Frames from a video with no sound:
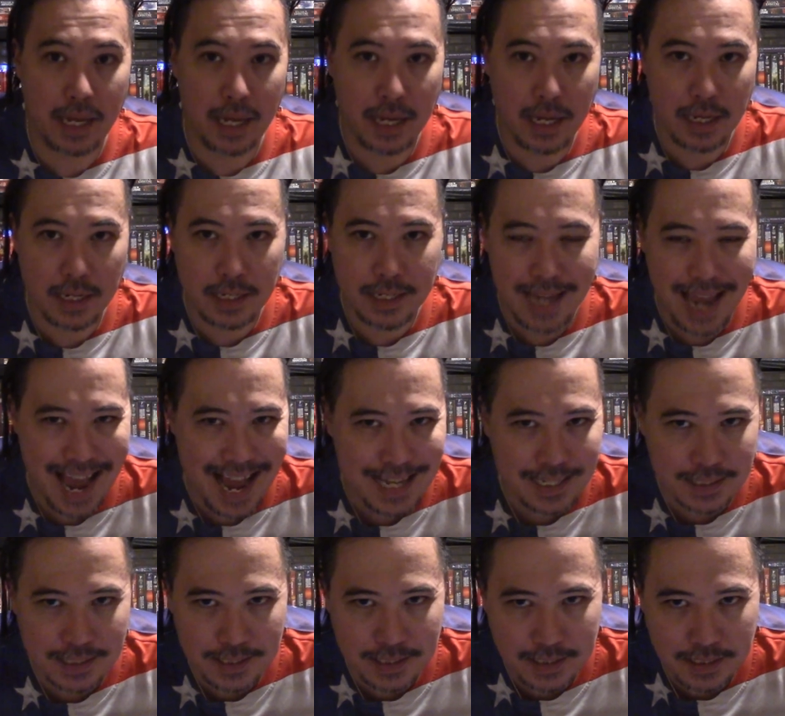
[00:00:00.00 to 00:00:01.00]
and
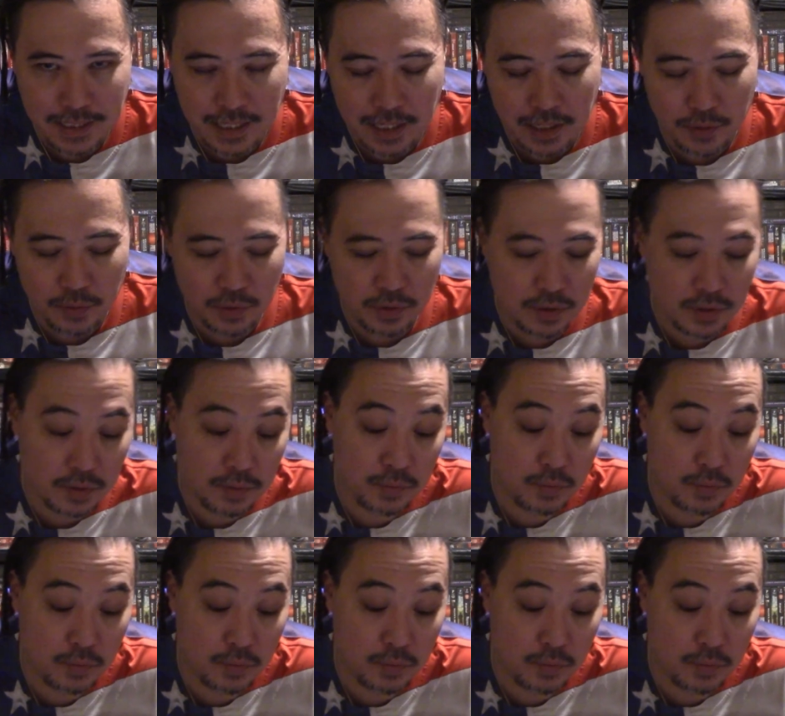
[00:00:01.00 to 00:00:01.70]
tasks and just